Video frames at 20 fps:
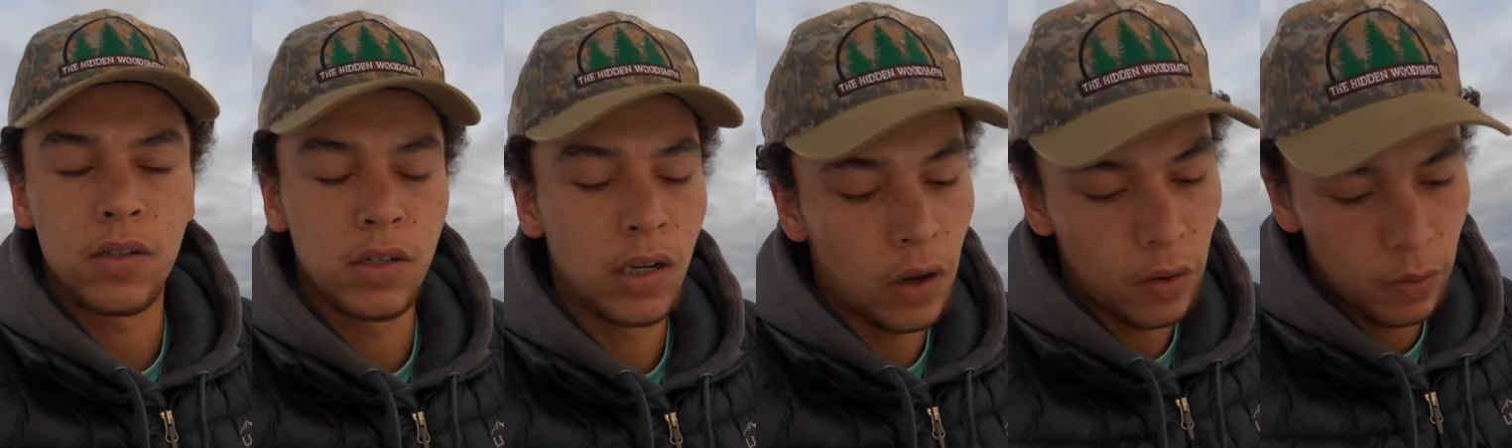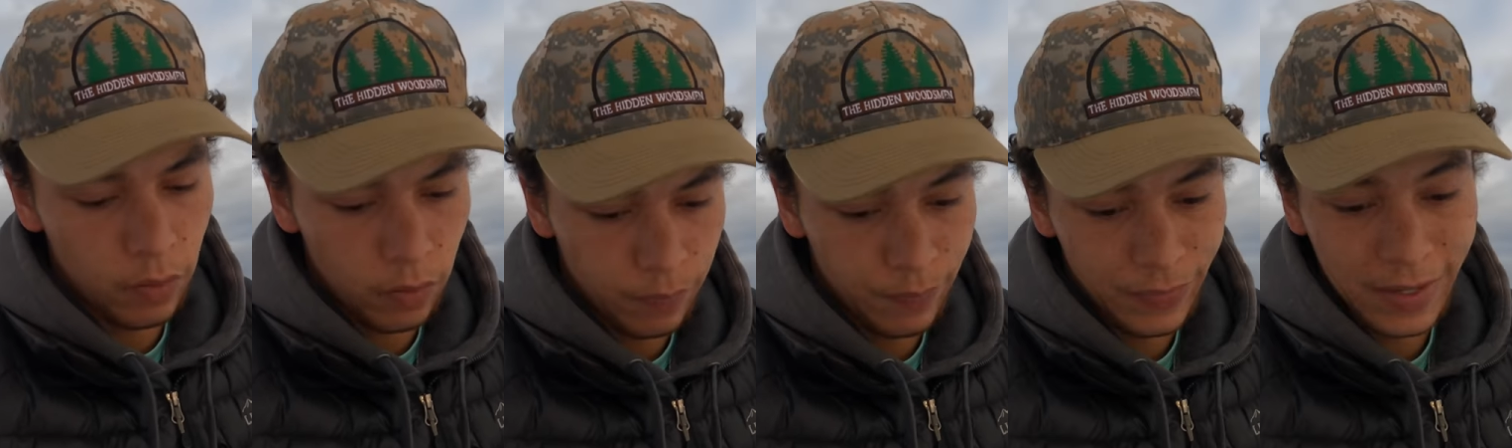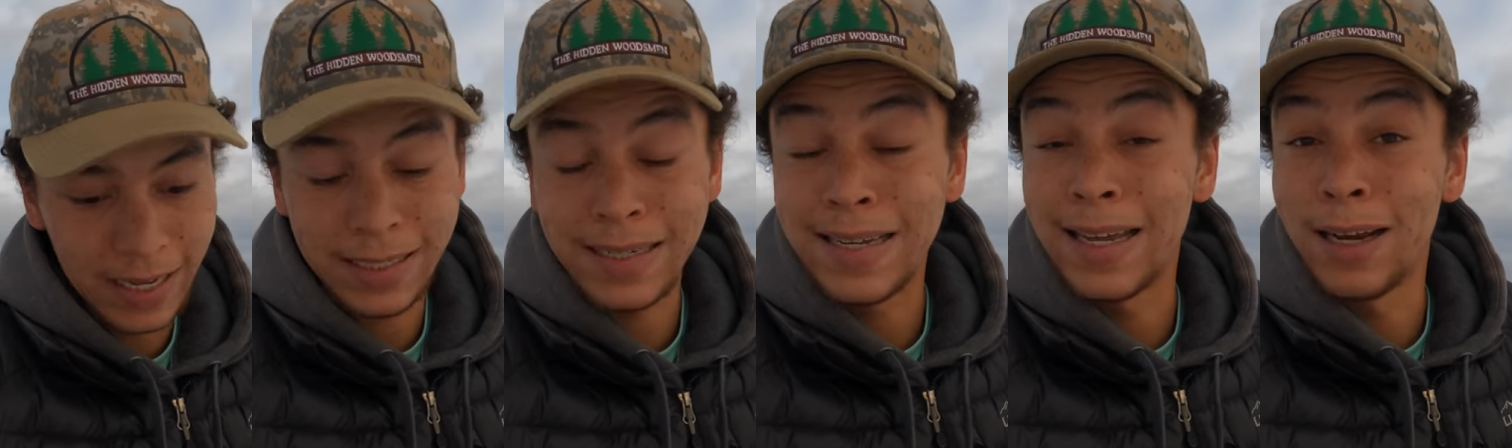So
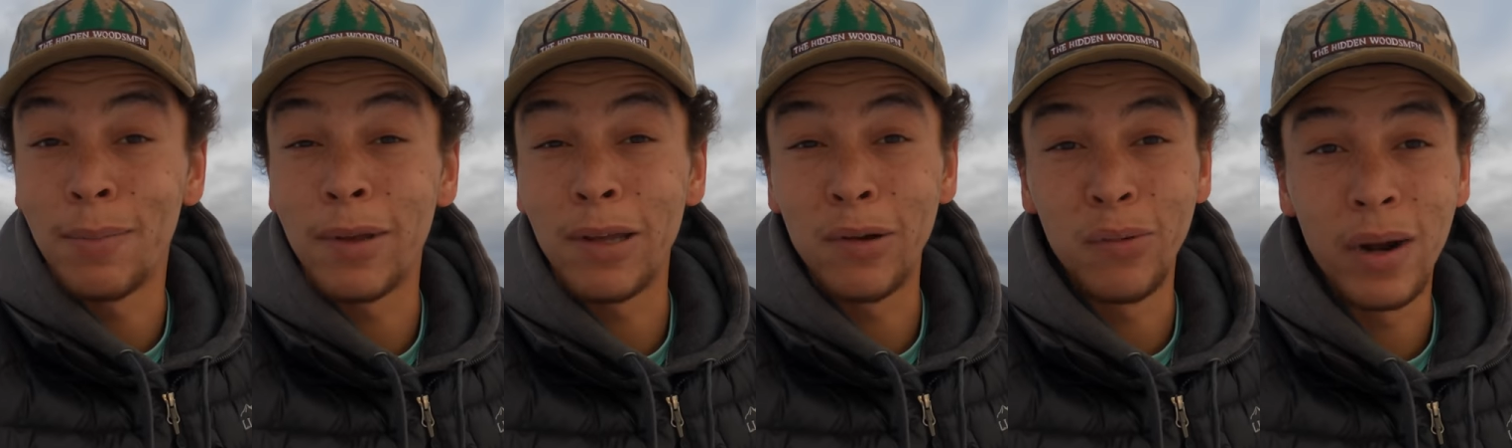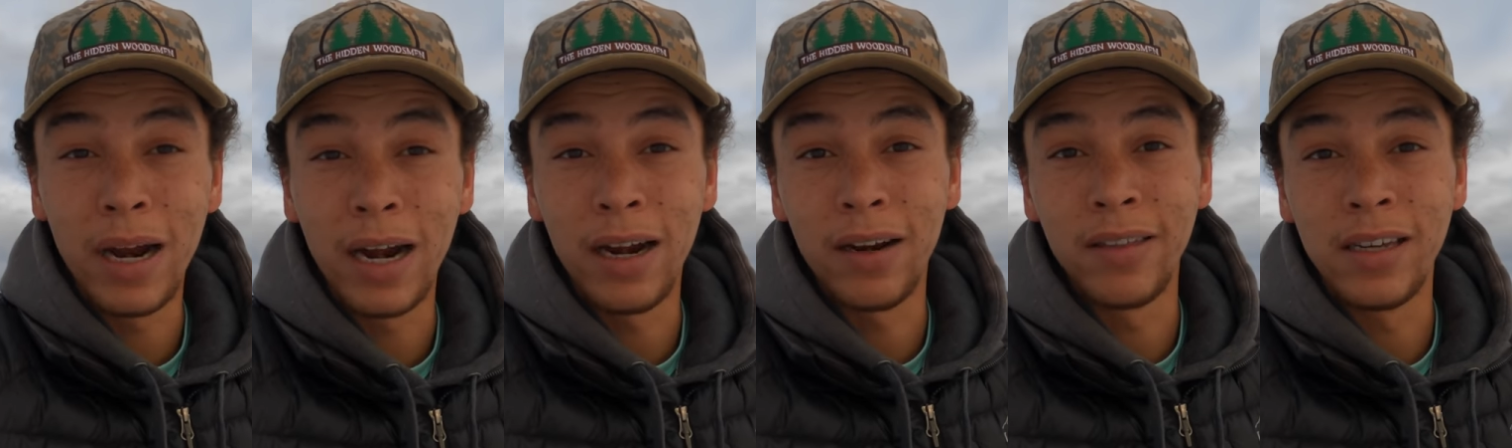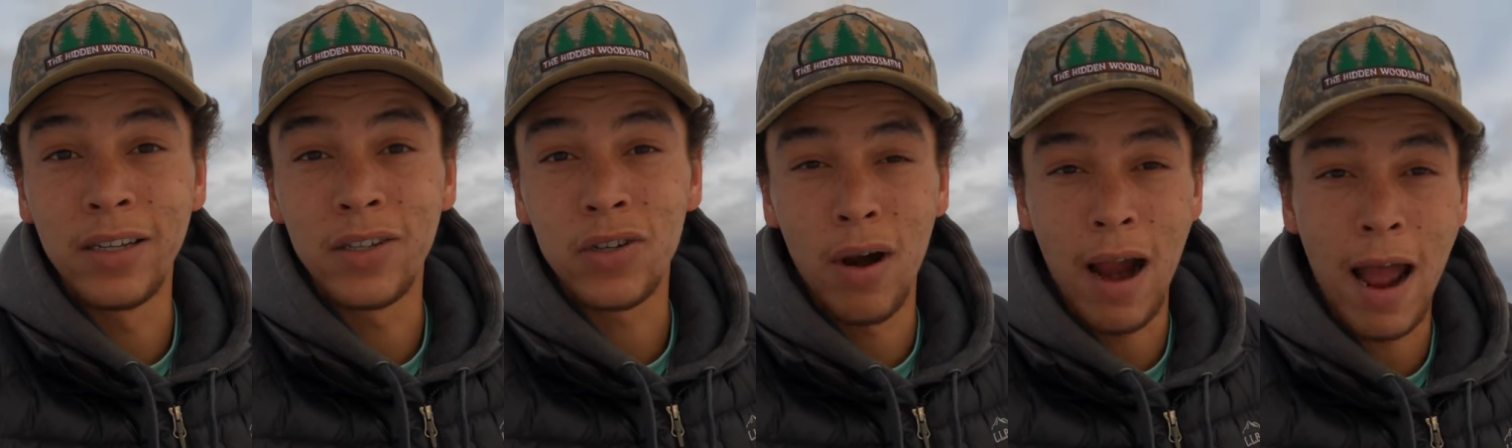that's going to be where
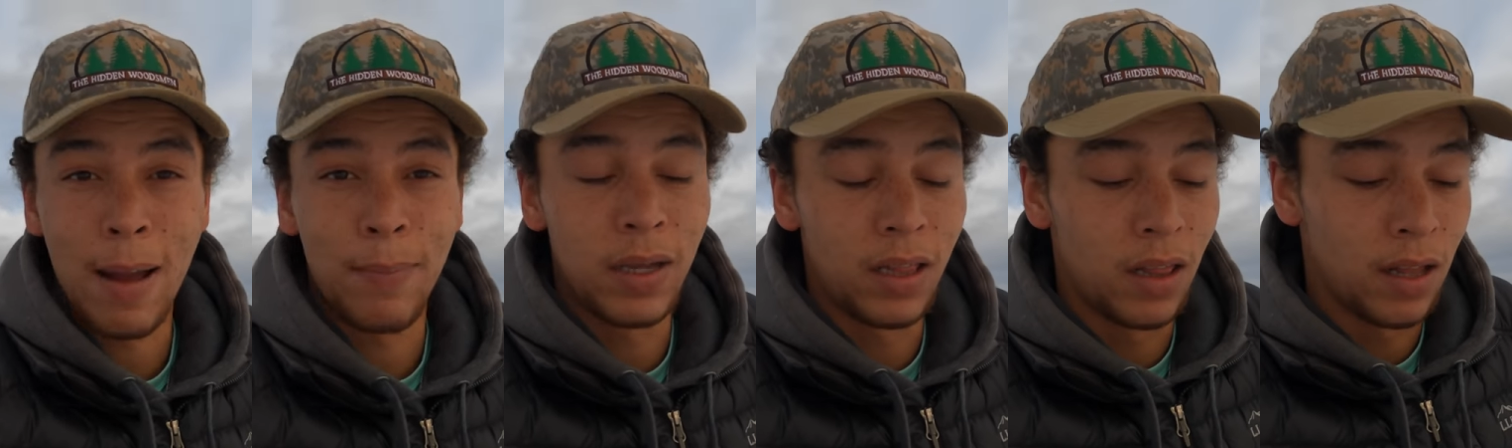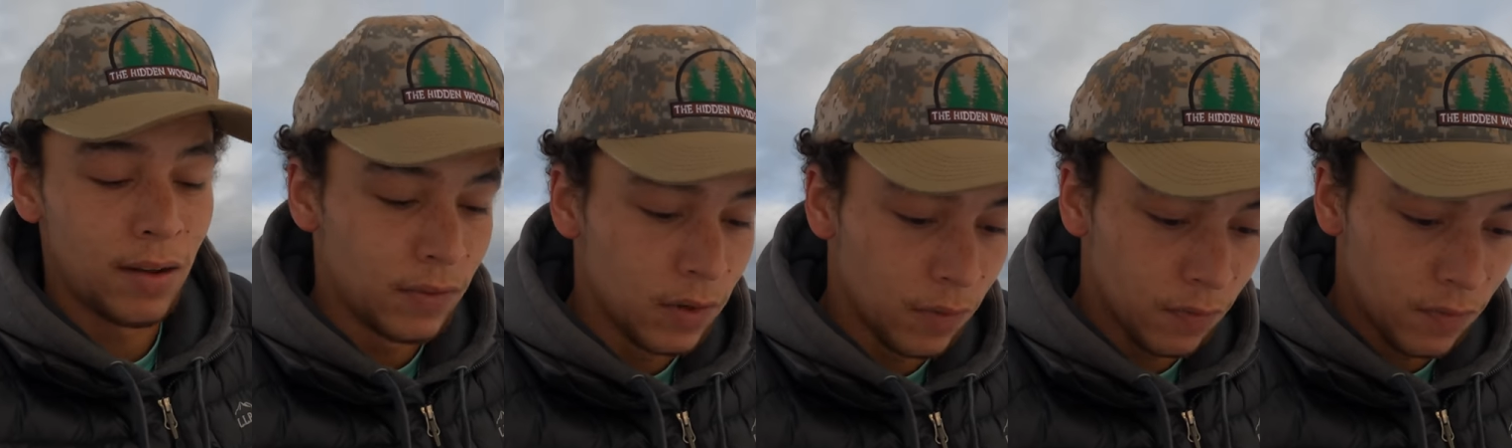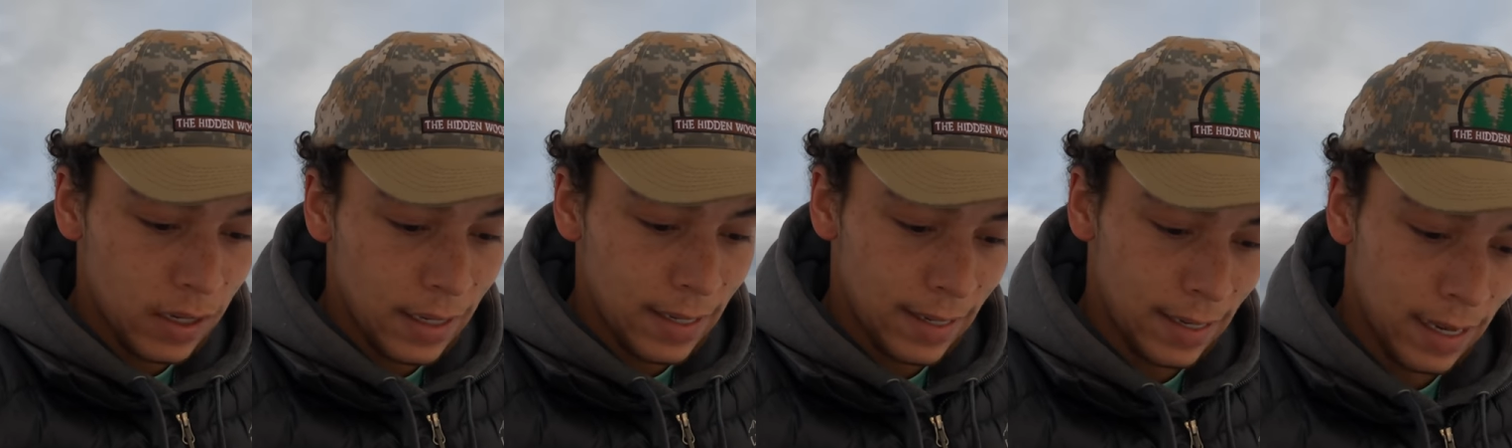these crappie love to
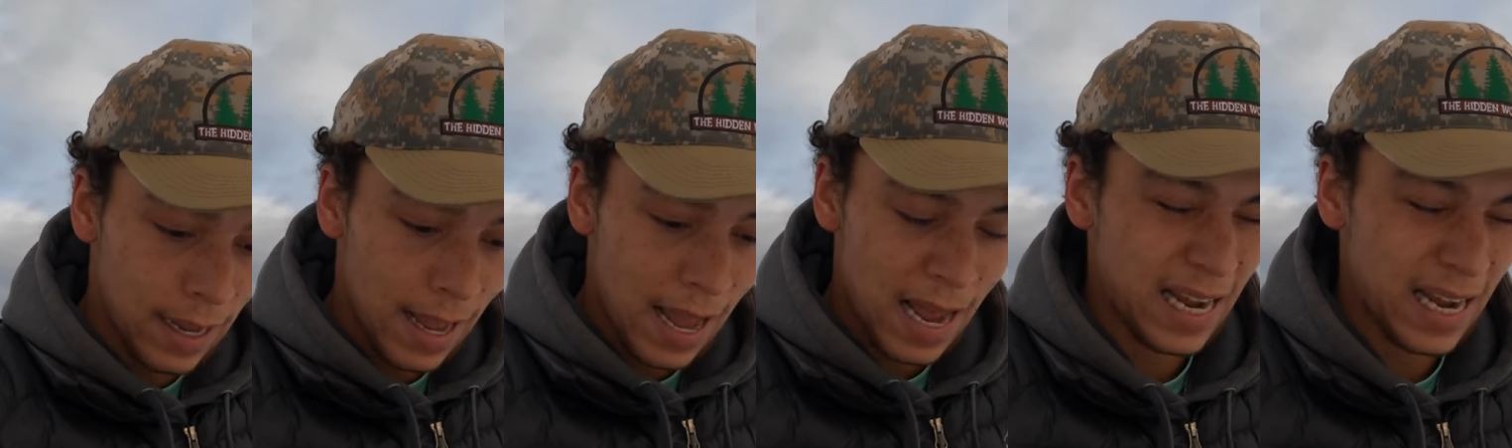feed.